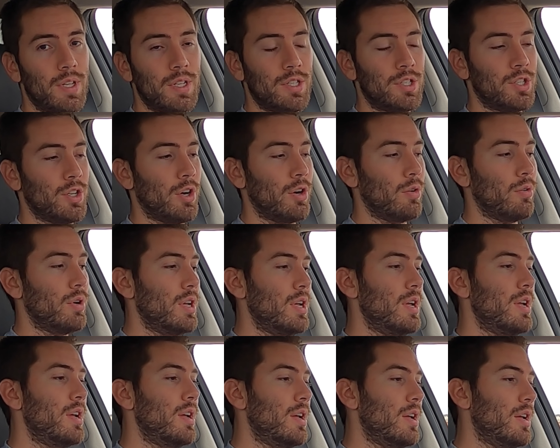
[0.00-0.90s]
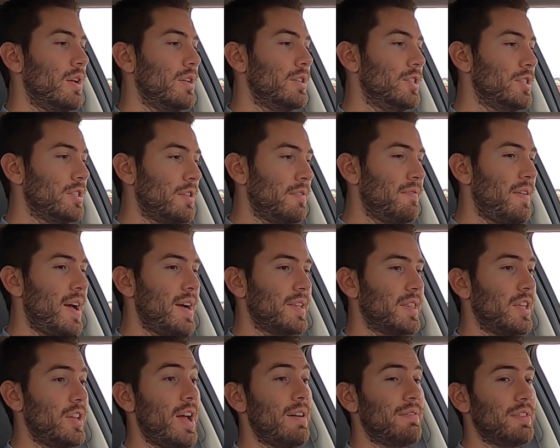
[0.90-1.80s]
So just the fact
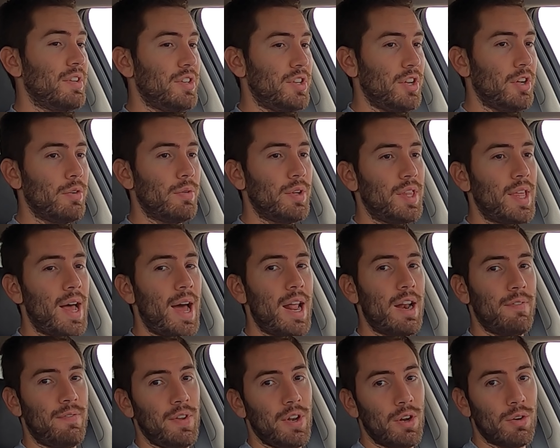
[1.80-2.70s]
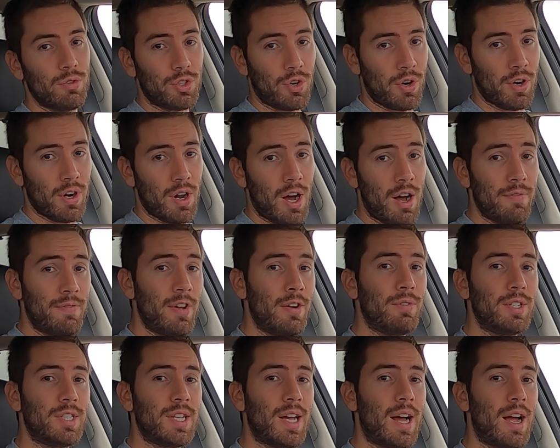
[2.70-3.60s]
that you have to deal with that if you don't turn it off
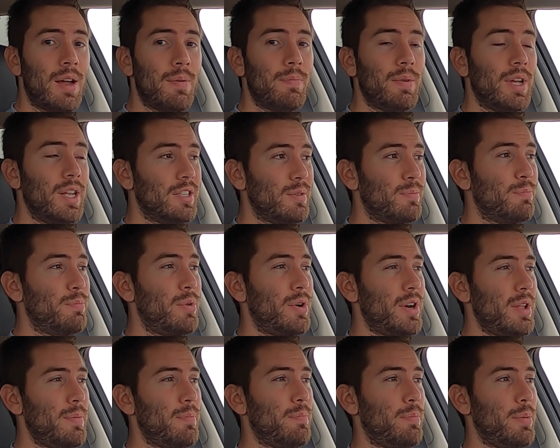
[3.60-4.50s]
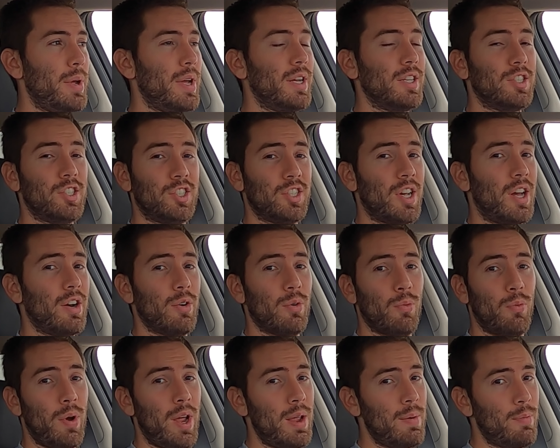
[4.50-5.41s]
every time, it's a pretty big
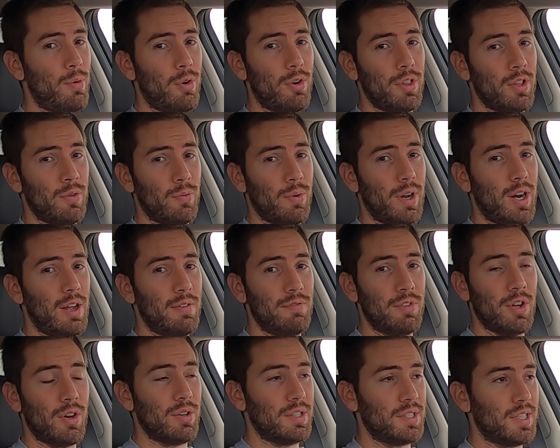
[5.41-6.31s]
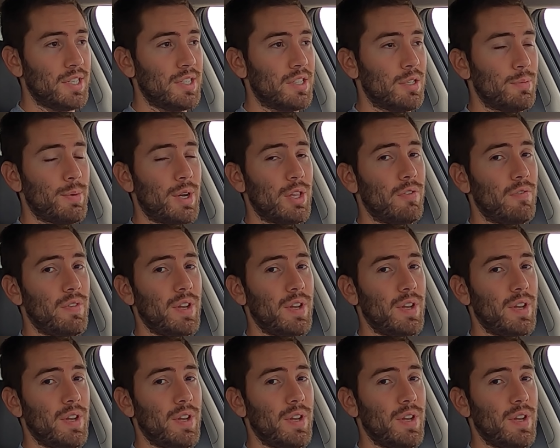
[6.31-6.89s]
shutter, way more than what I've noticed in some other